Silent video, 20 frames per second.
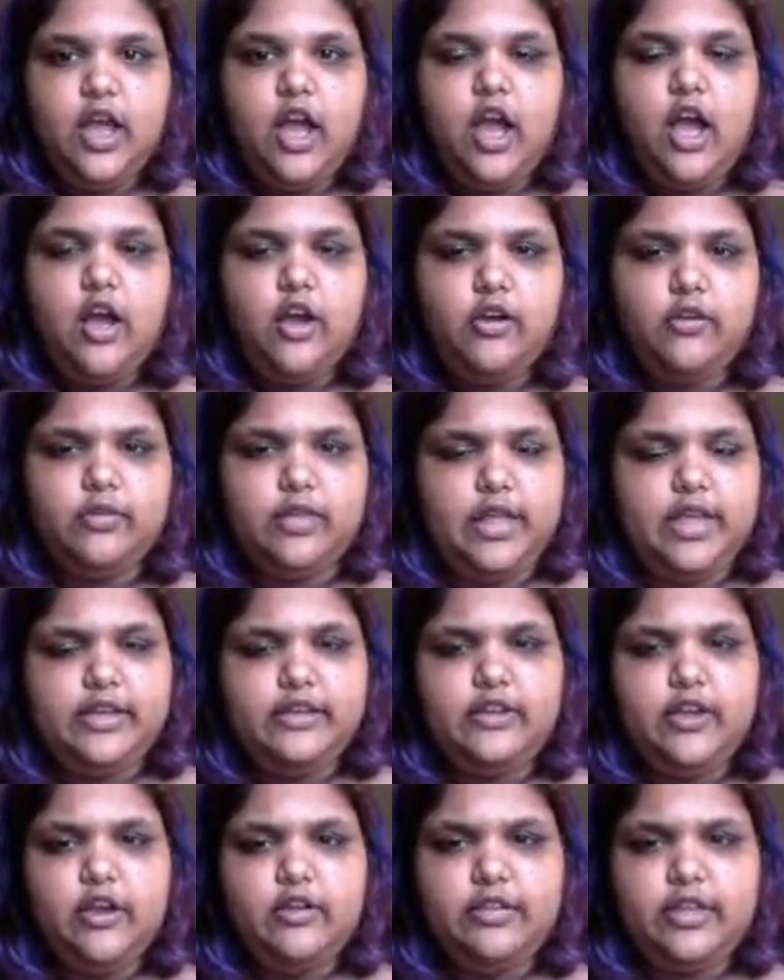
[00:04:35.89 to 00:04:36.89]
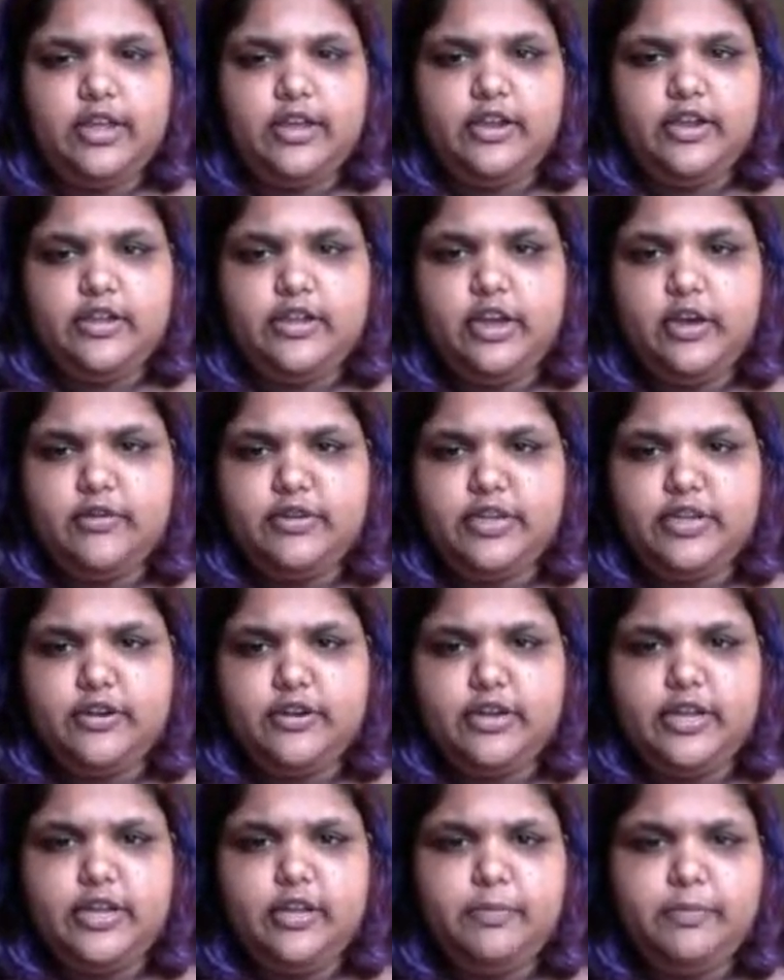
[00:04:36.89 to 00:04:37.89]
oh, like go there, go
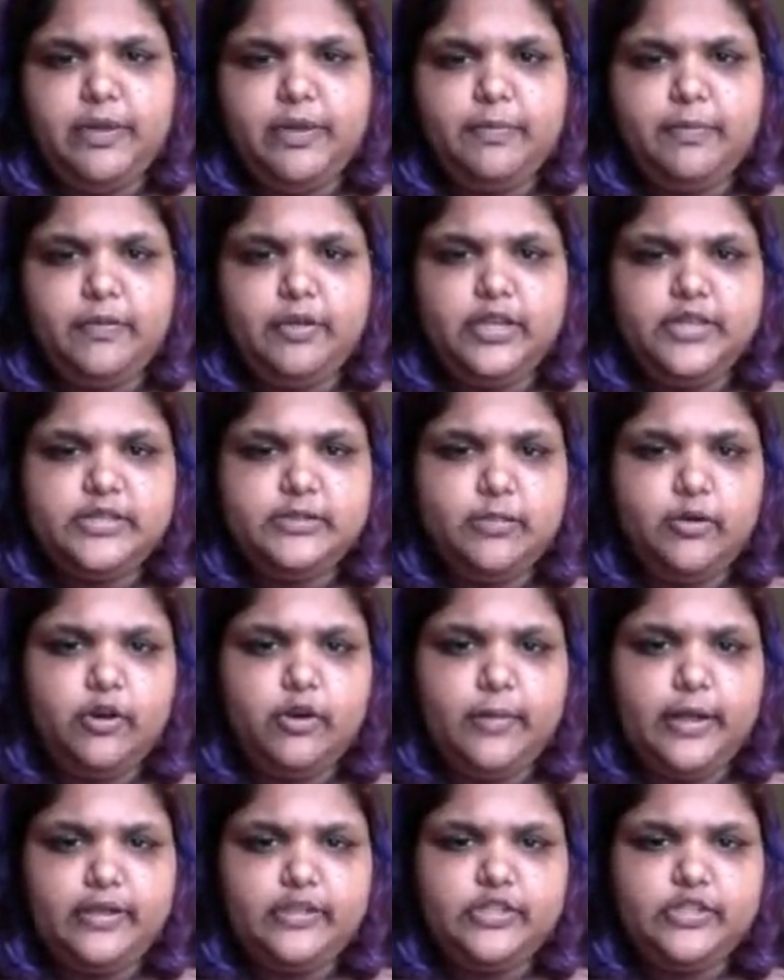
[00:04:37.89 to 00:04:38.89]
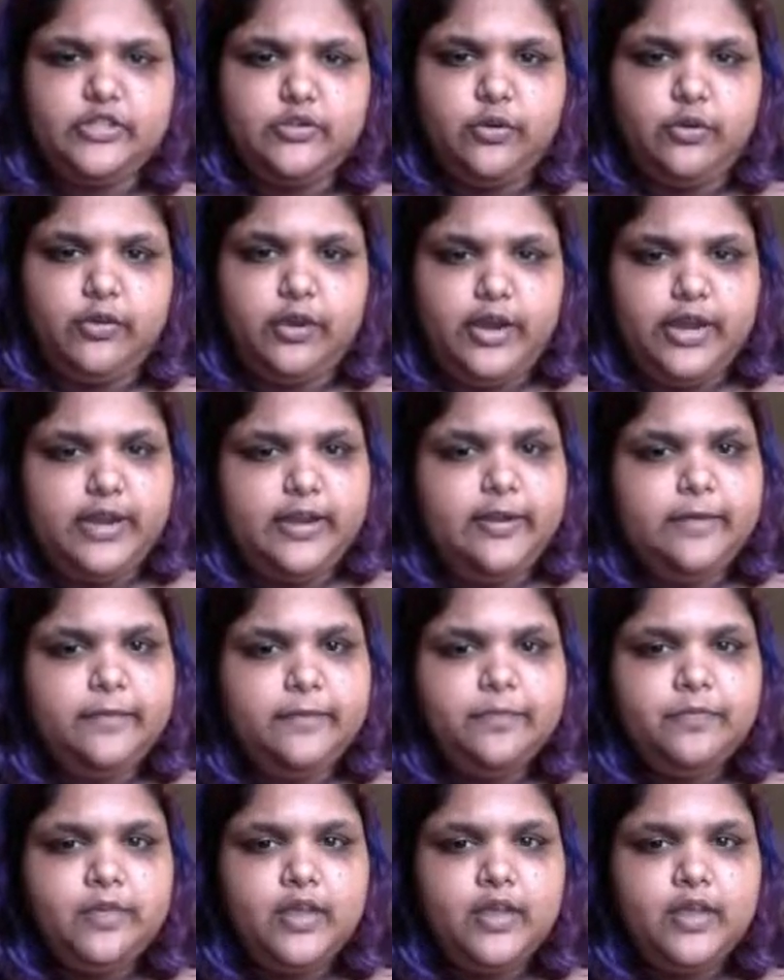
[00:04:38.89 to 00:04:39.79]
here, kill people. It's more about story.